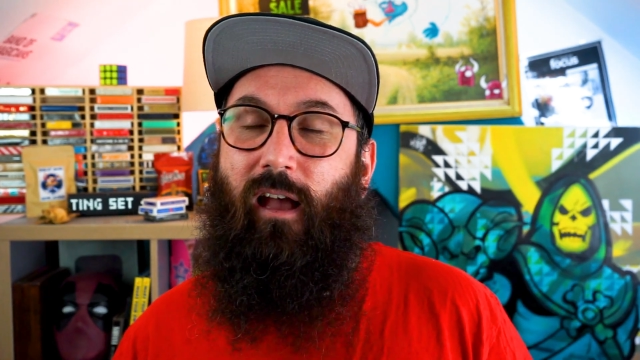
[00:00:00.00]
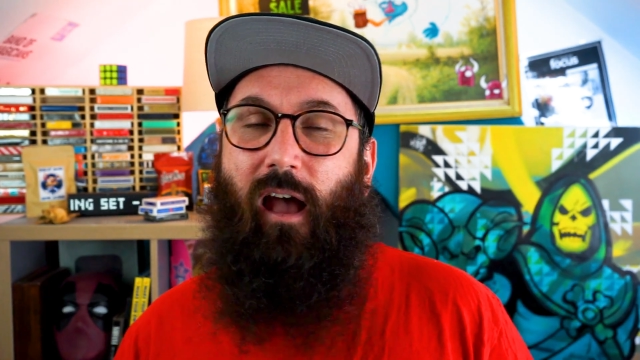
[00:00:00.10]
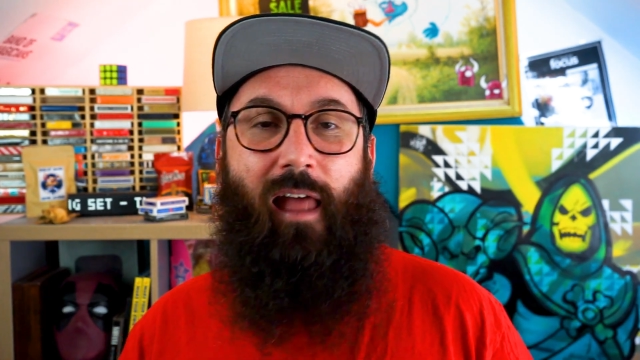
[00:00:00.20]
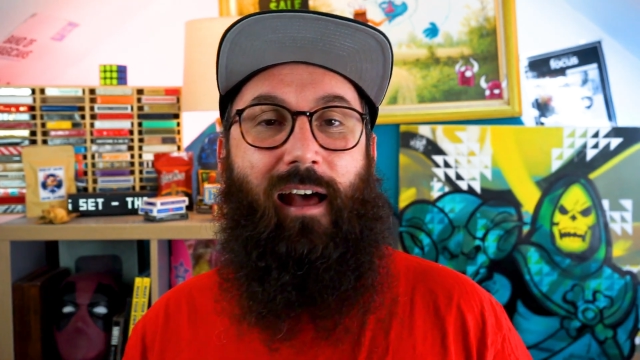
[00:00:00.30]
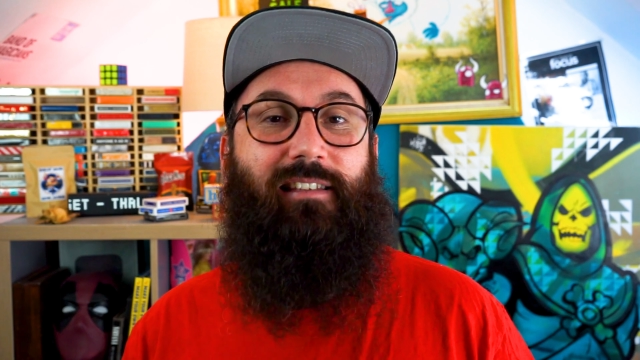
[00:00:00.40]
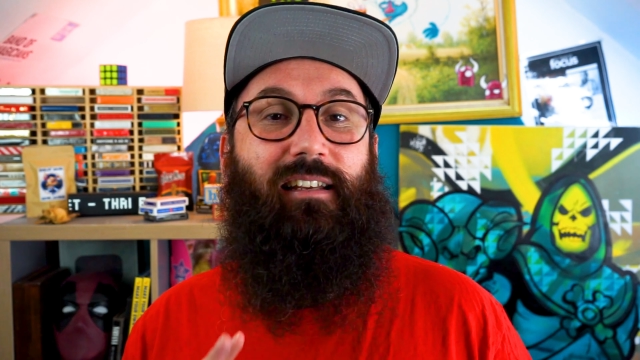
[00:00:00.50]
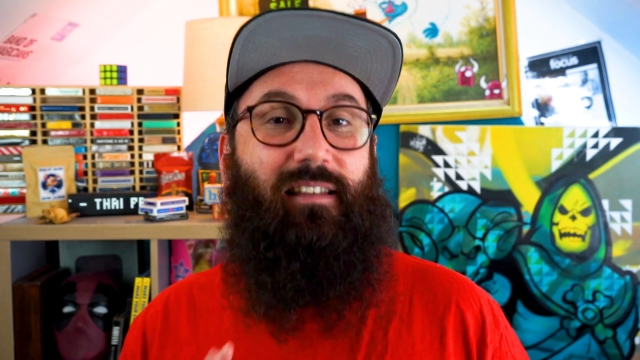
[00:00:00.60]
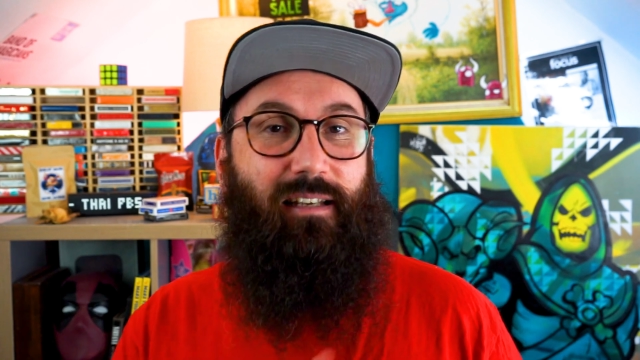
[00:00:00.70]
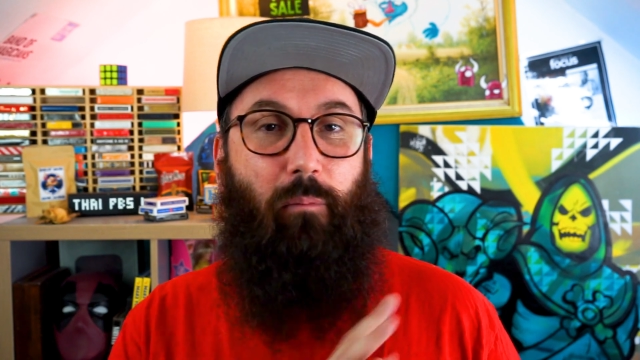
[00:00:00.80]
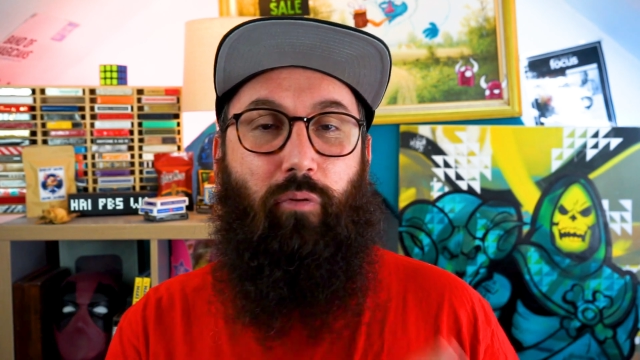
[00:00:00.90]
And I'd set
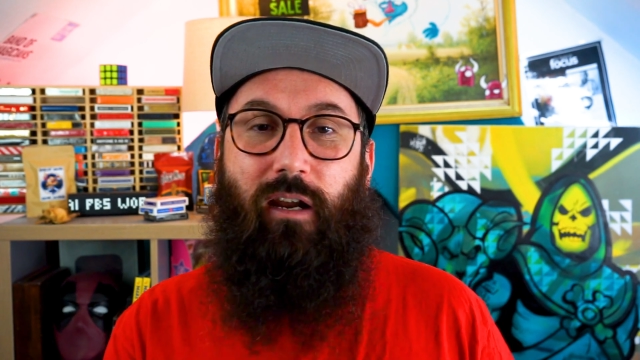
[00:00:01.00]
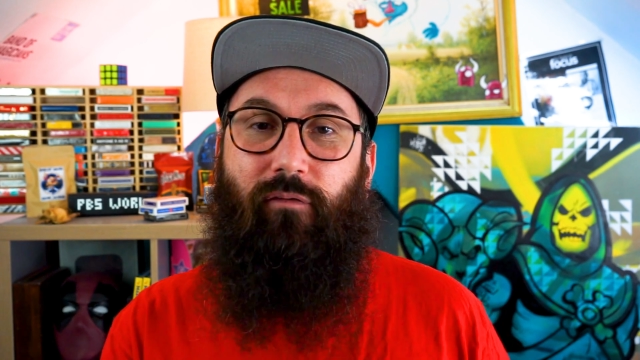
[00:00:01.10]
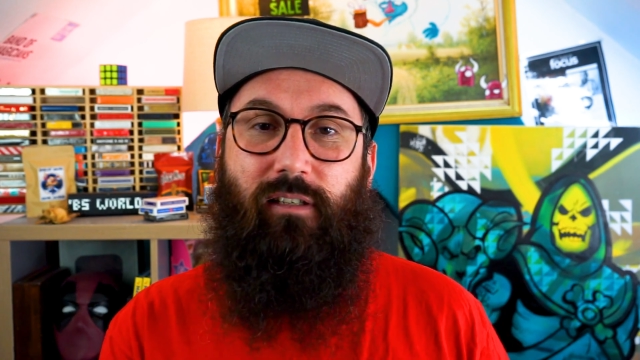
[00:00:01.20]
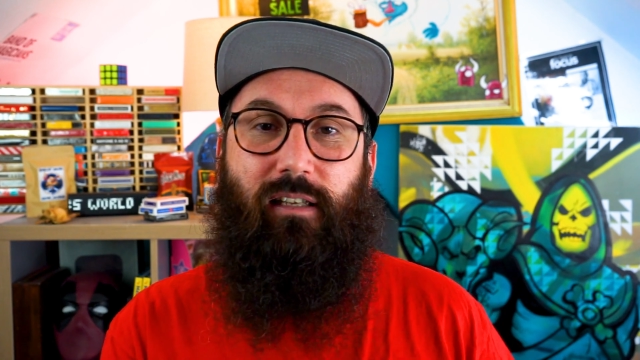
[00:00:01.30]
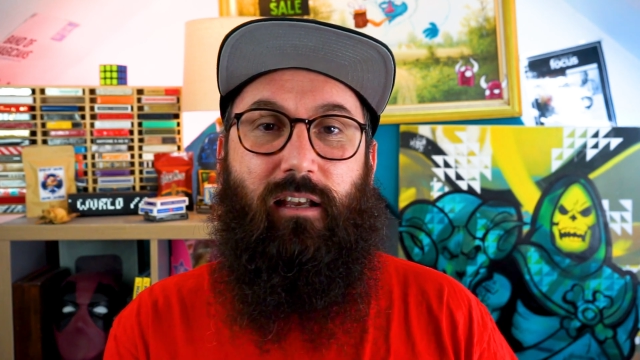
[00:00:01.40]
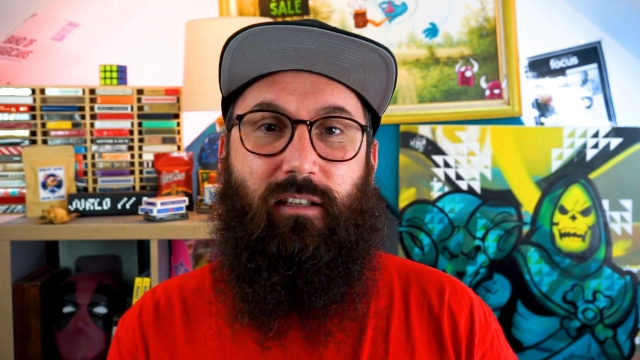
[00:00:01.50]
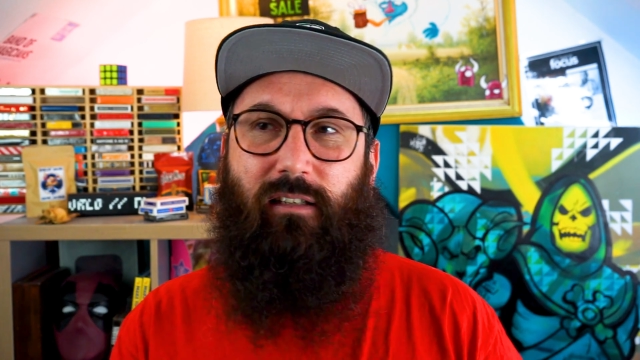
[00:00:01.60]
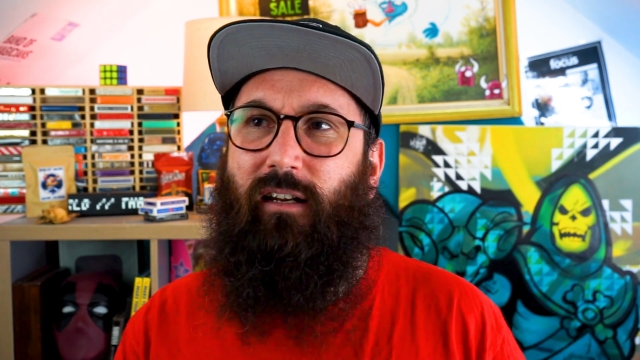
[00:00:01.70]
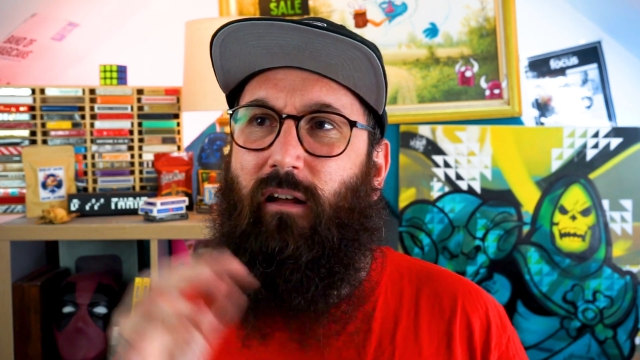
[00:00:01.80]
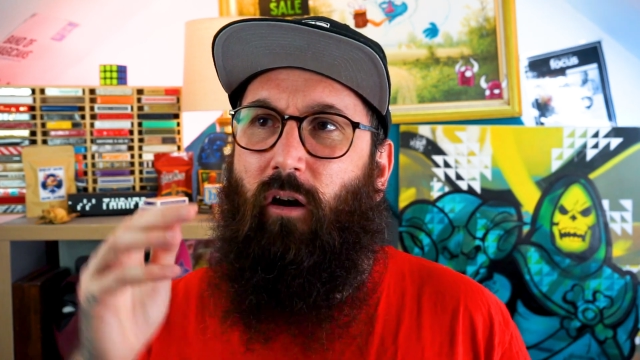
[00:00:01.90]
this up previously because I'd
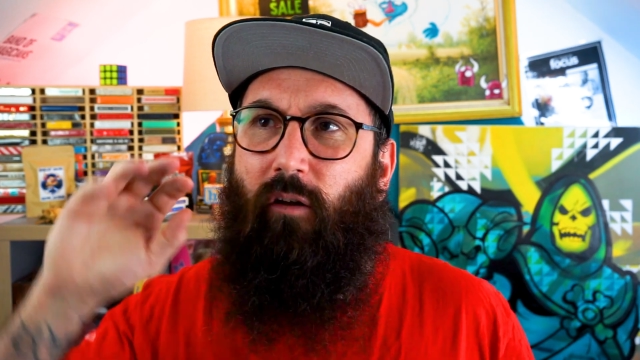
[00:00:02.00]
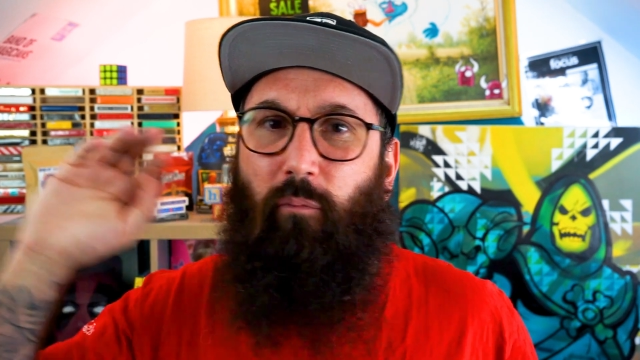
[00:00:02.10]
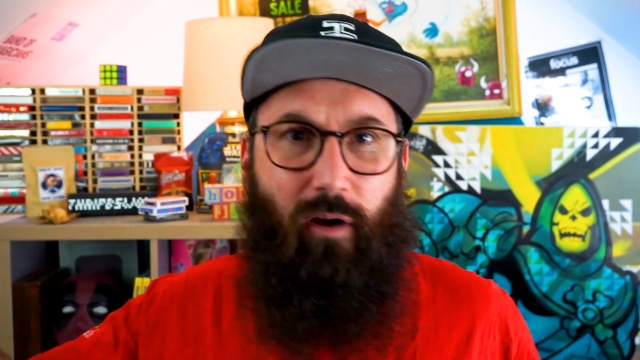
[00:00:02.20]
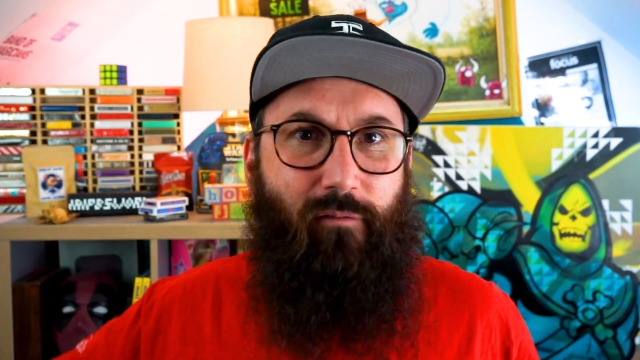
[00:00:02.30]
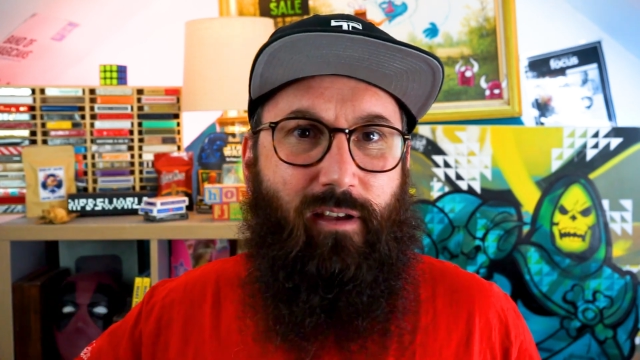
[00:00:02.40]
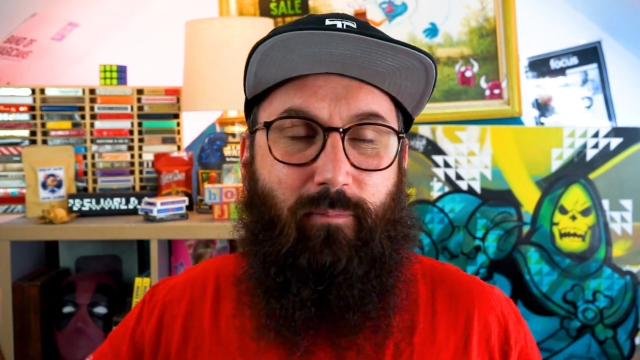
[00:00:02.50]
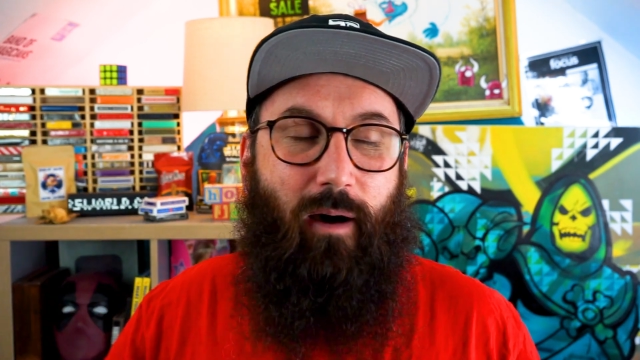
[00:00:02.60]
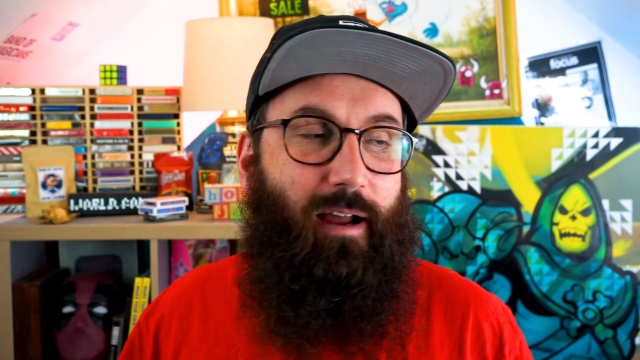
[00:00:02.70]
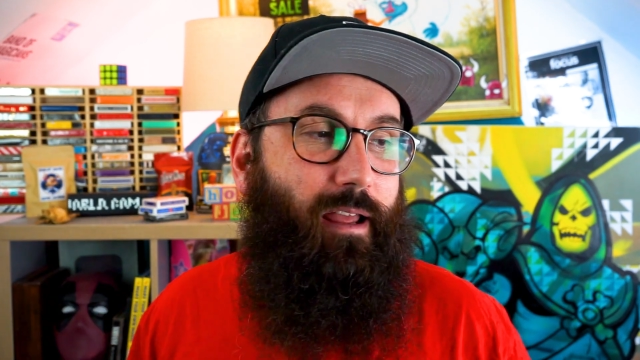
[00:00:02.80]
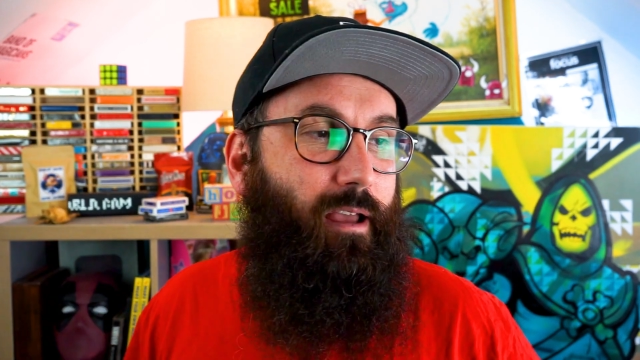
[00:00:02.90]
done it on a previous
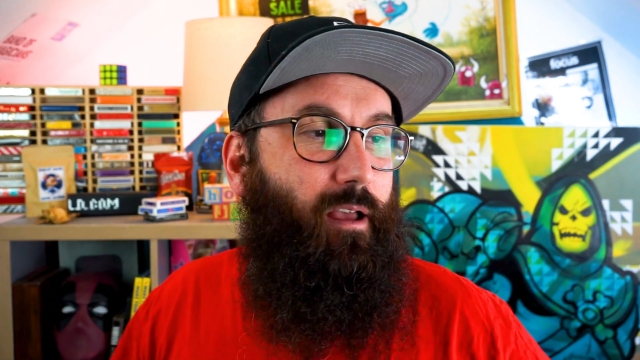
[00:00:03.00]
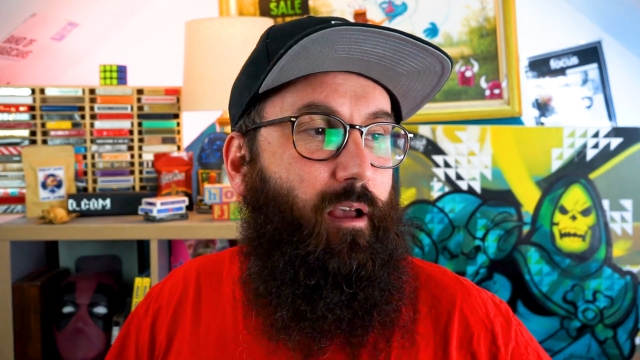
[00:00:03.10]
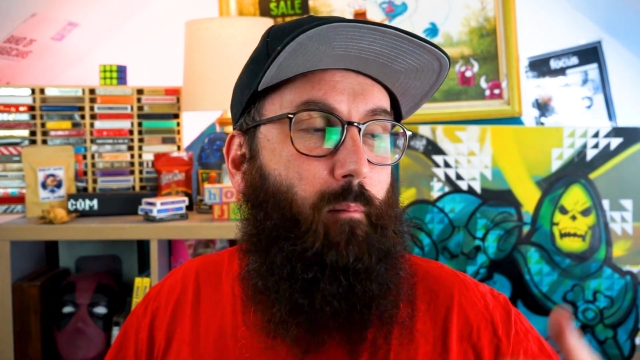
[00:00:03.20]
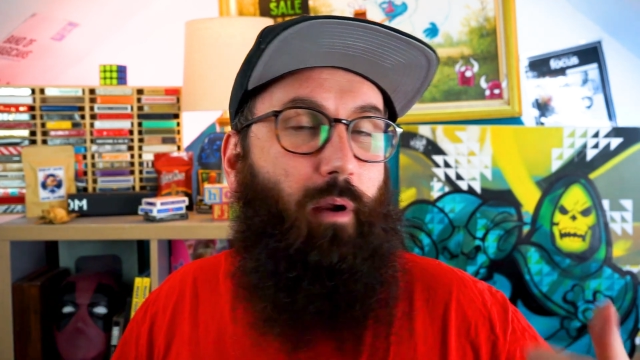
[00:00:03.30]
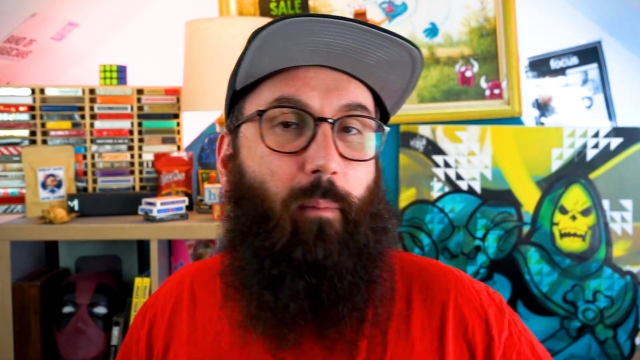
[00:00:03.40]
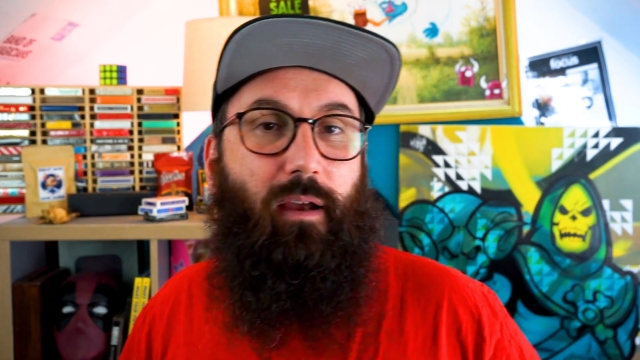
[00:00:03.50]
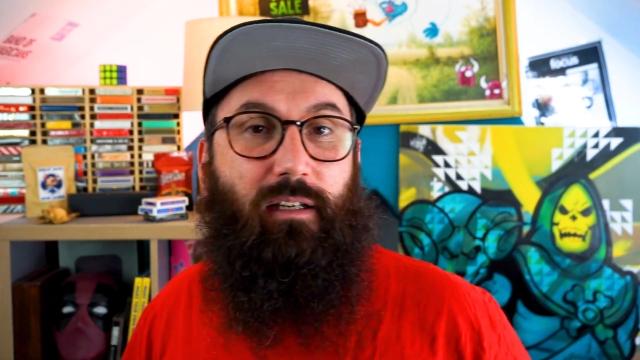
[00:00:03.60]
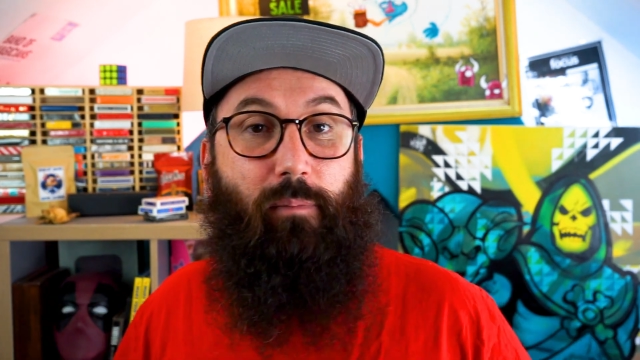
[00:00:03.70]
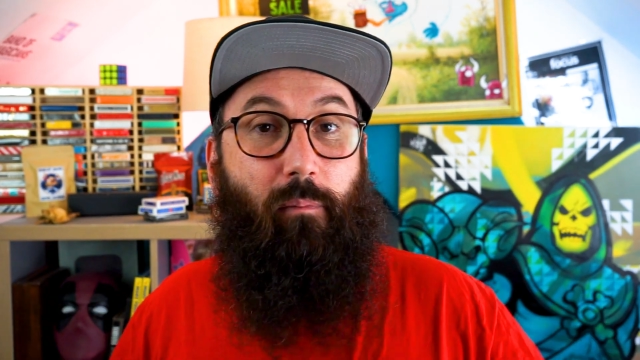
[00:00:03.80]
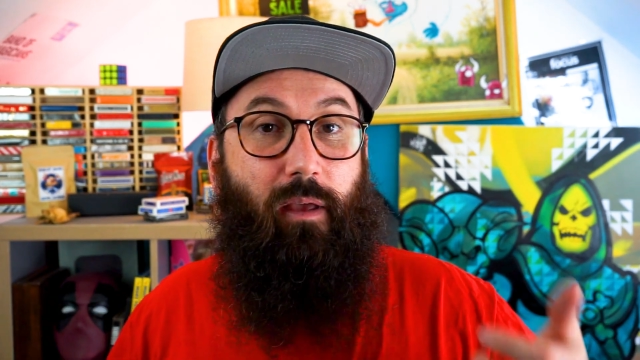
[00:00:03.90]
party, but I picked
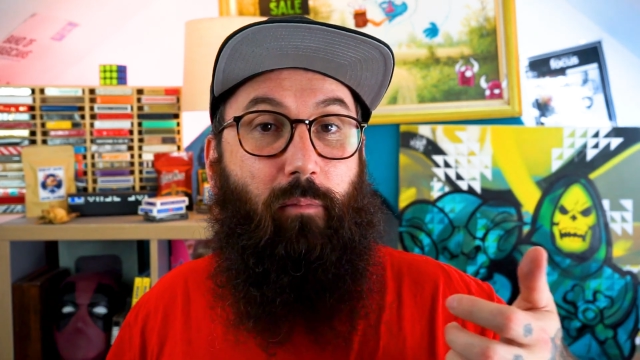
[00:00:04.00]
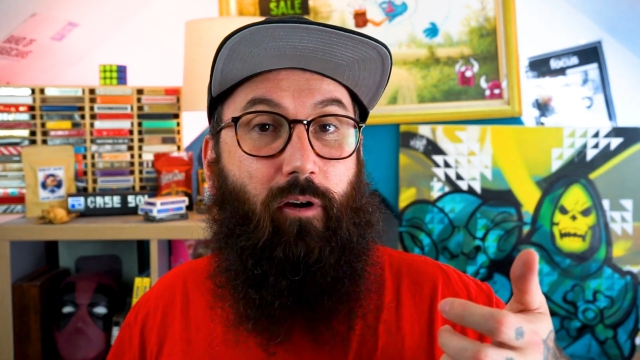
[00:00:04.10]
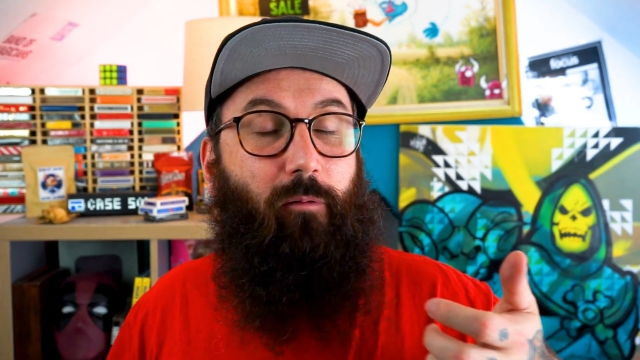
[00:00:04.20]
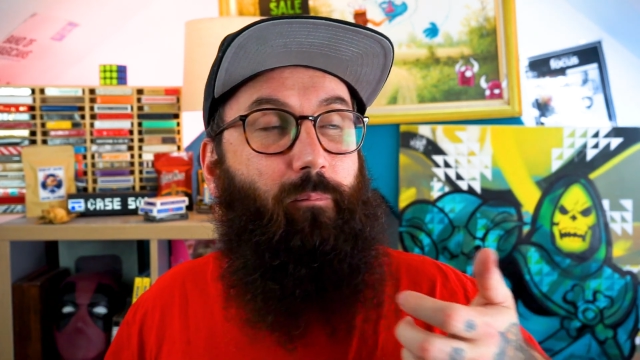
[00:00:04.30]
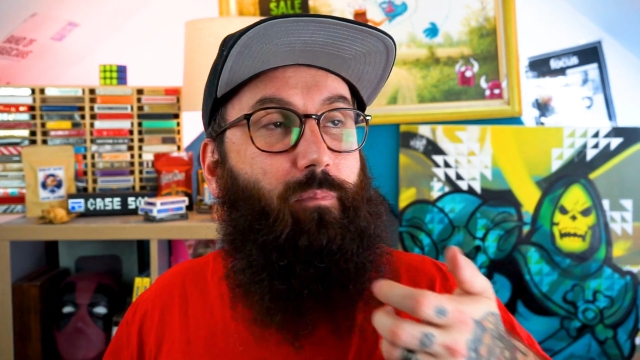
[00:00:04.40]
up a beer bottle